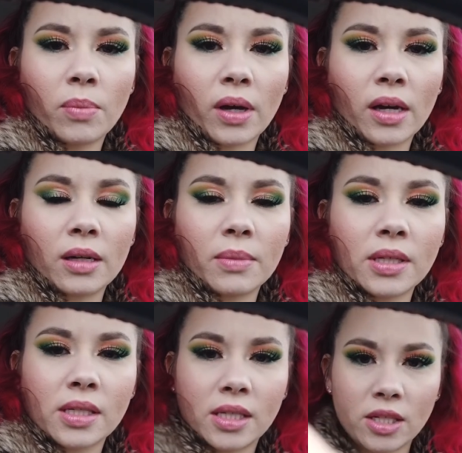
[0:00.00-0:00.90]
behind
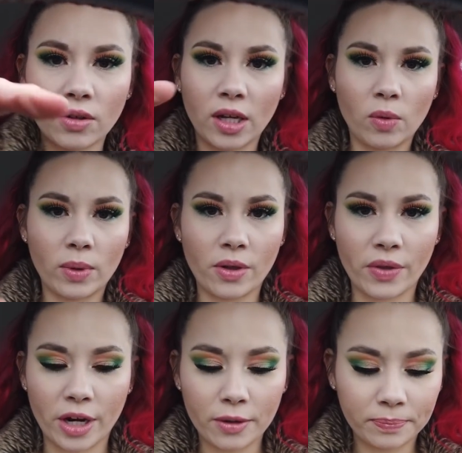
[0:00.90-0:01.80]
my steering
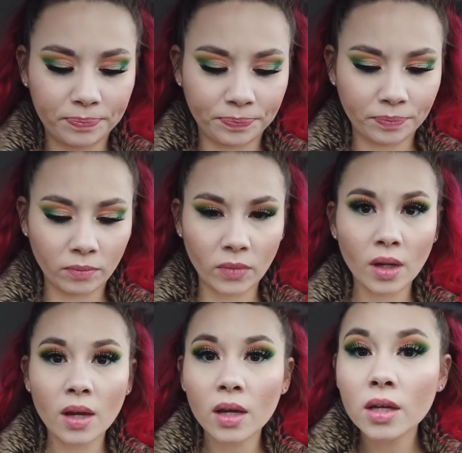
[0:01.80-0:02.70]
wheel there.
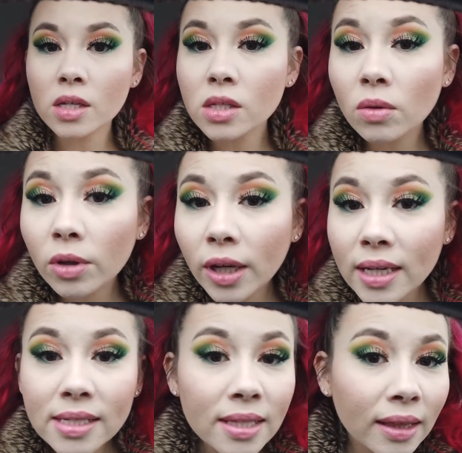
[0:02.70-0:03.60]
So what do you
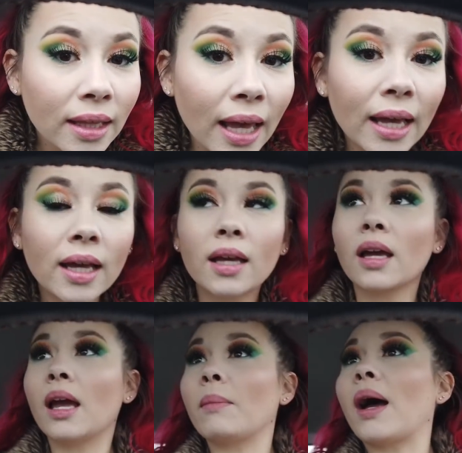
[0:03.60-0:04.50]
guys think?
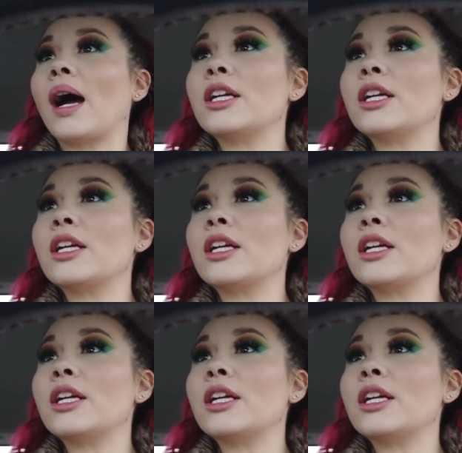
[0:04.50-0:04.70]
And my